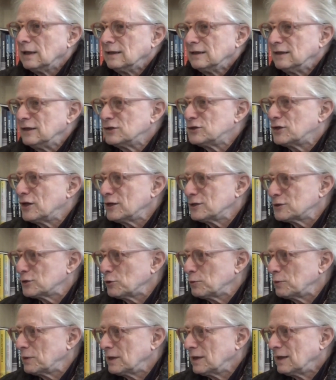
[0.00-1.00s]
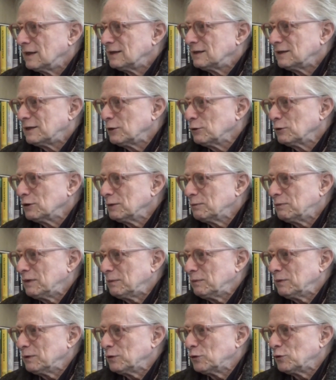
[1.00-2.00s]
These days, the only
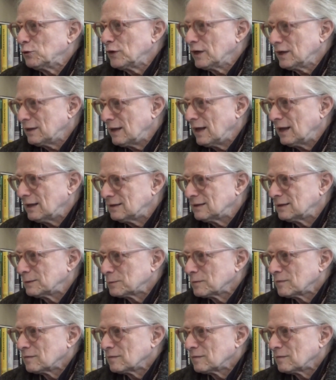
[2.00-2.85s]
people who wear that,